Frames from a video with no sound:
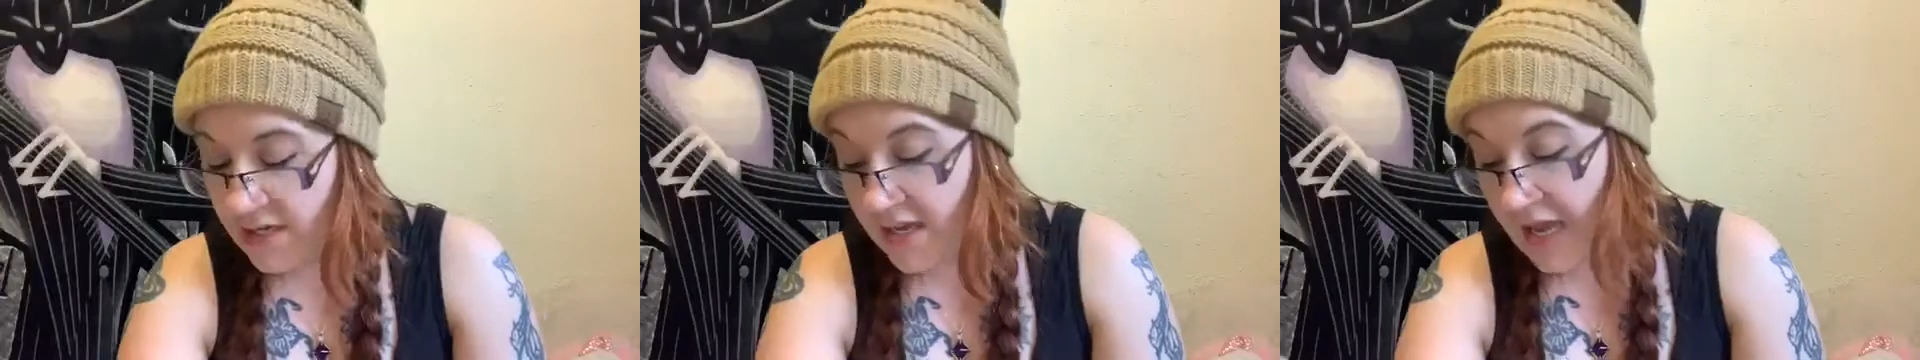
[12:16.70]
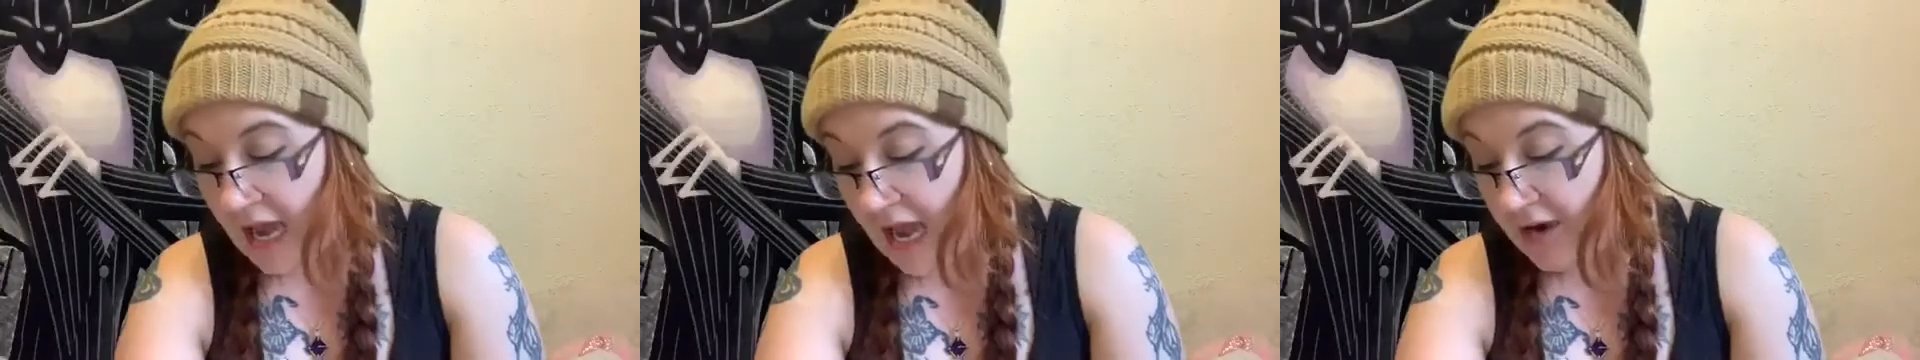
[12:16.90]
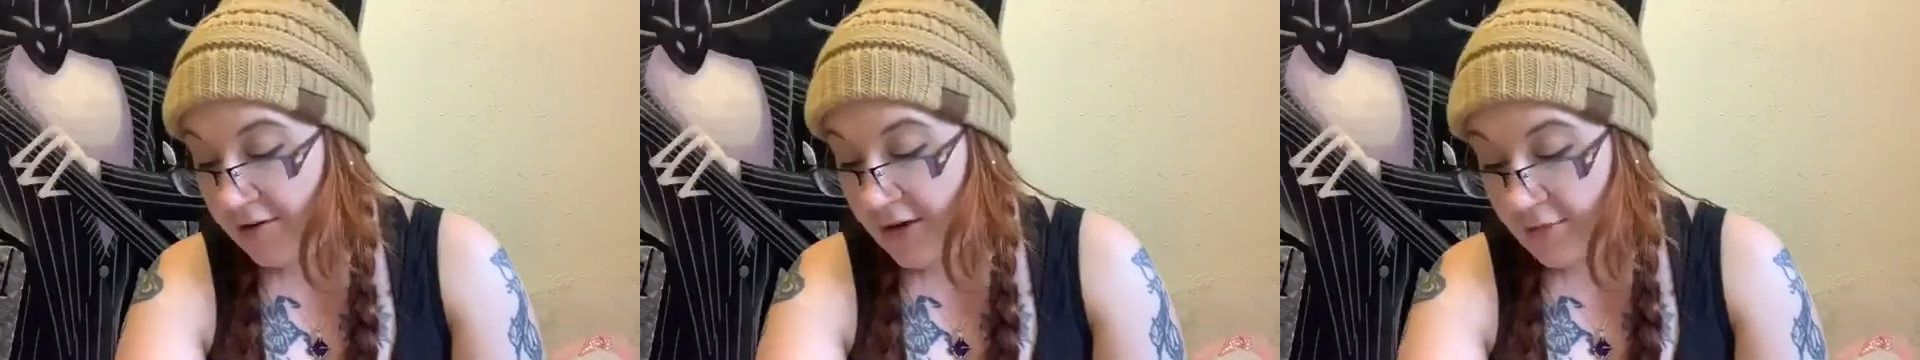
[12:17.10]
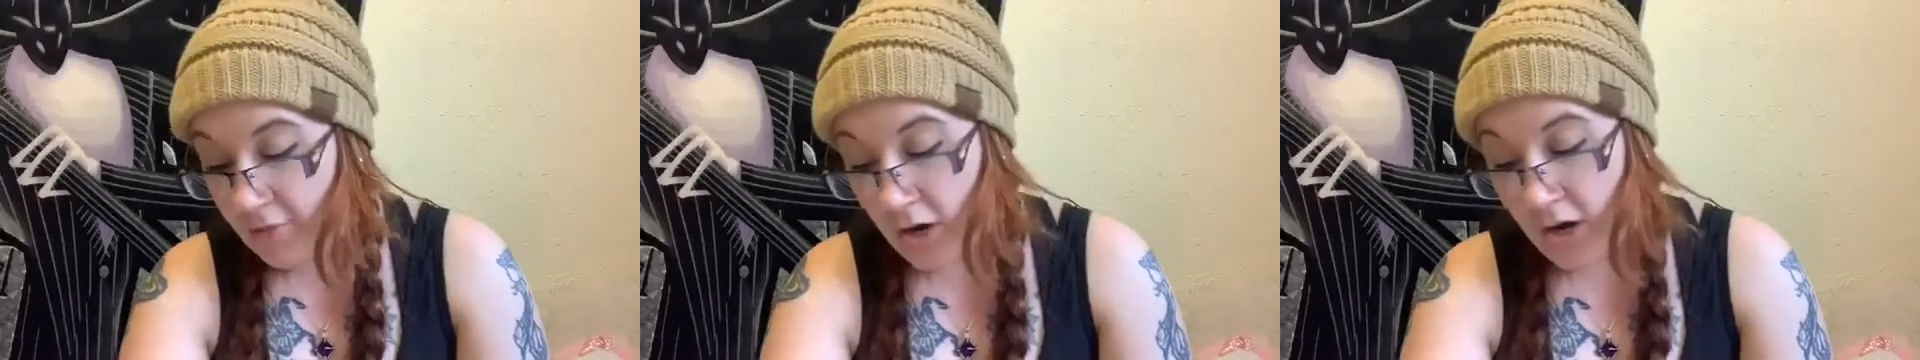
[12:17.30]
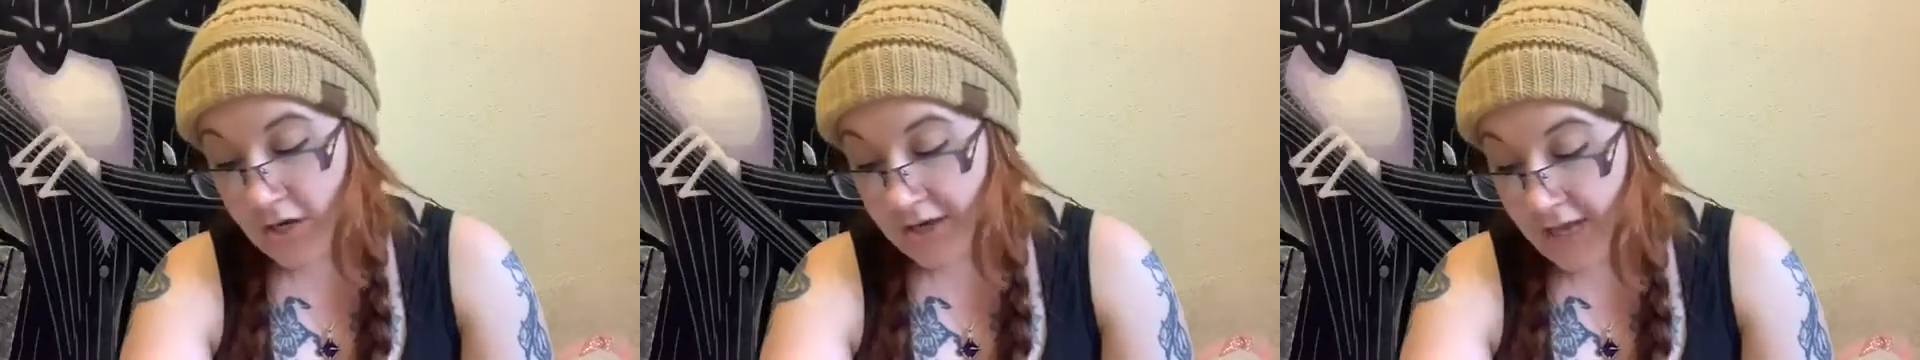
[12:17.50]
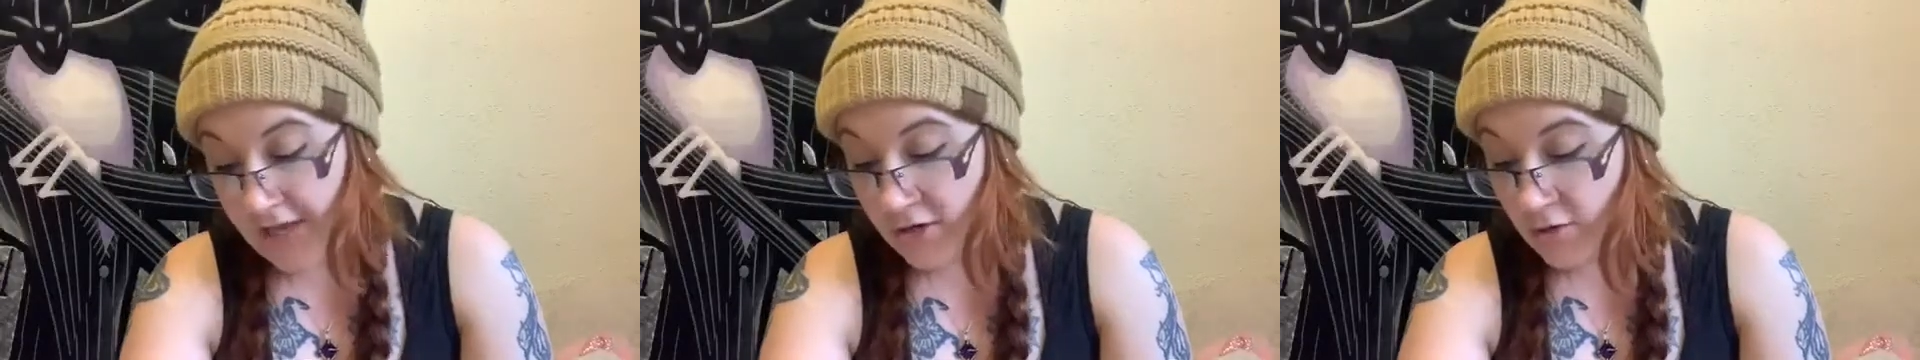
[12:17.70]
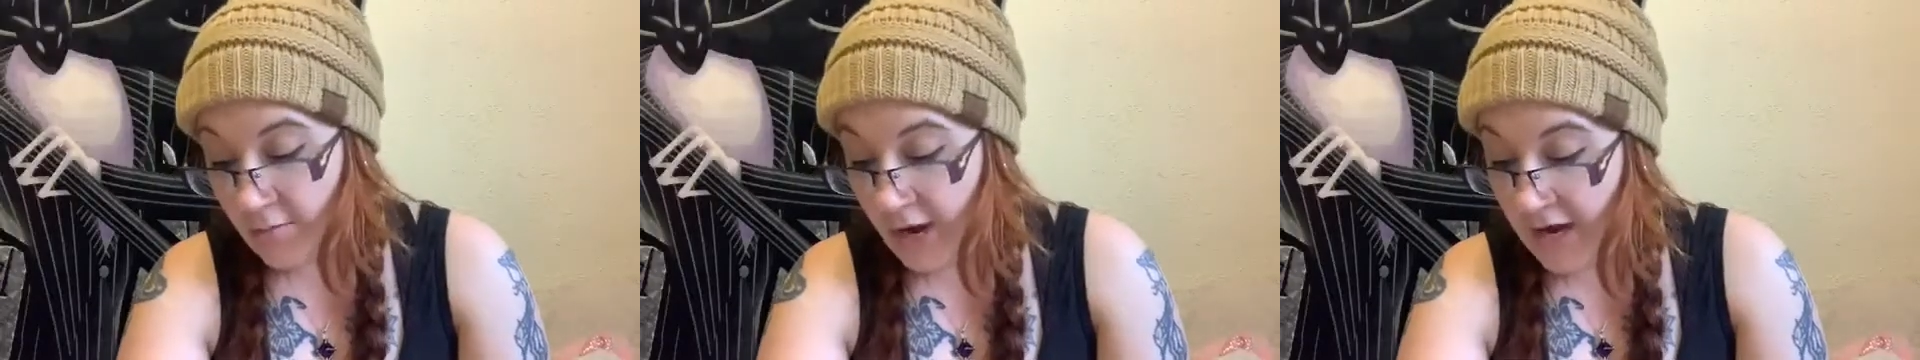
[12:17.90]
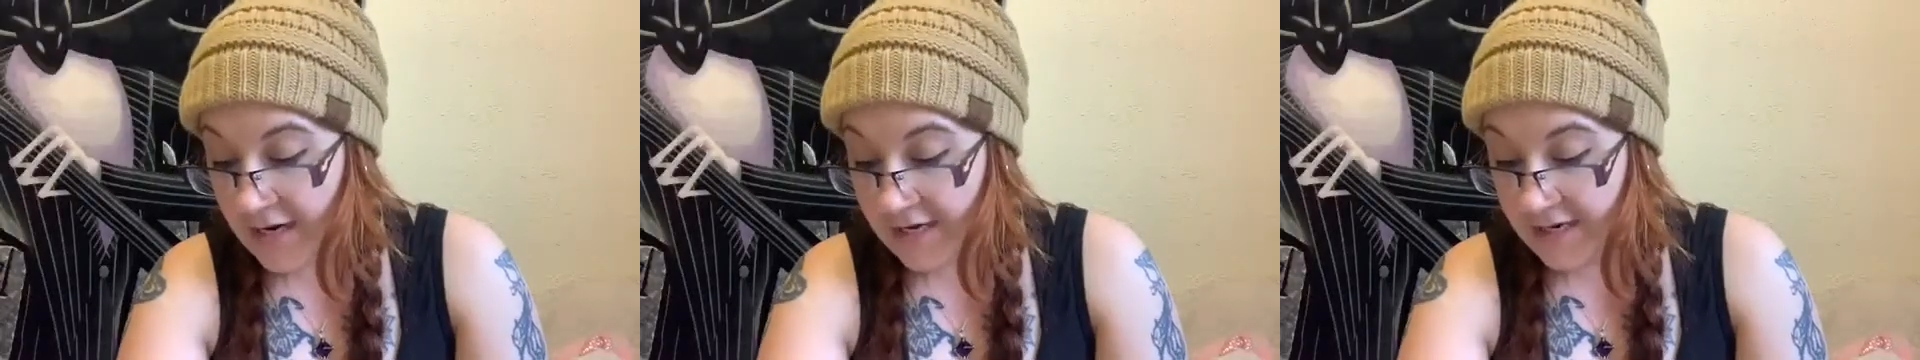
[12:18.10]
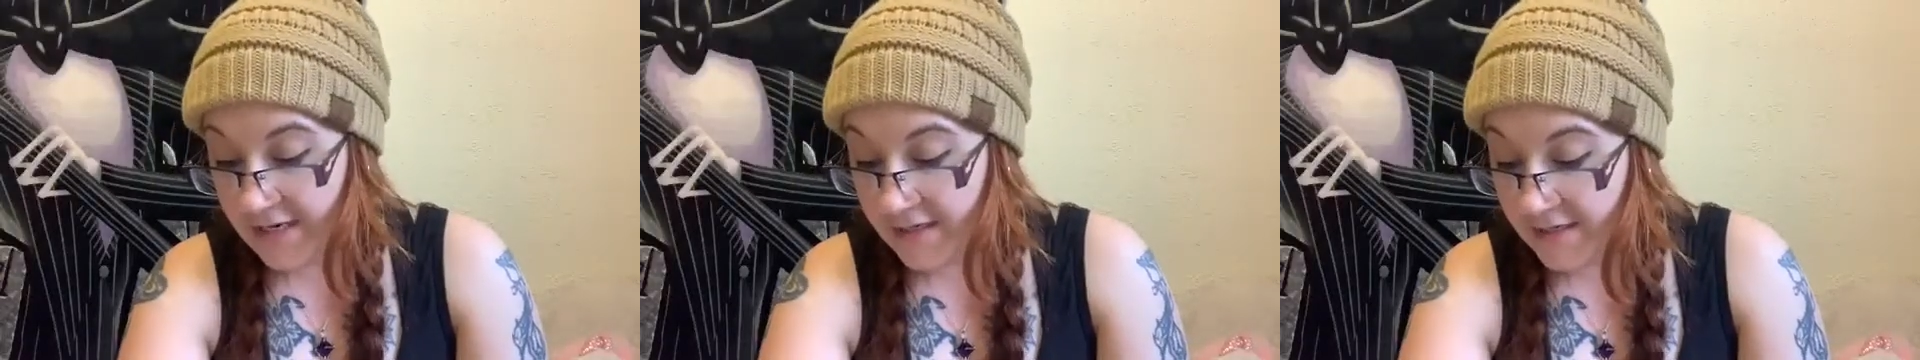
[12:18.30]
Harry, Ron, and Hermione